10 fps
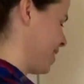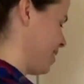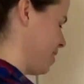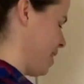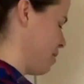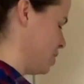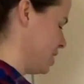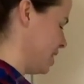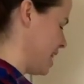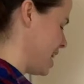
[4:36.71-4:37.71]
okay, I've got
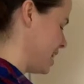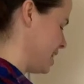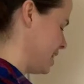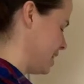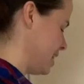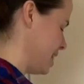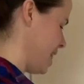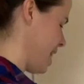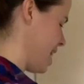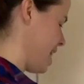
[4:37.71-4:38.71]
6
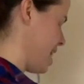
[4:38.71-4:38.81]
there.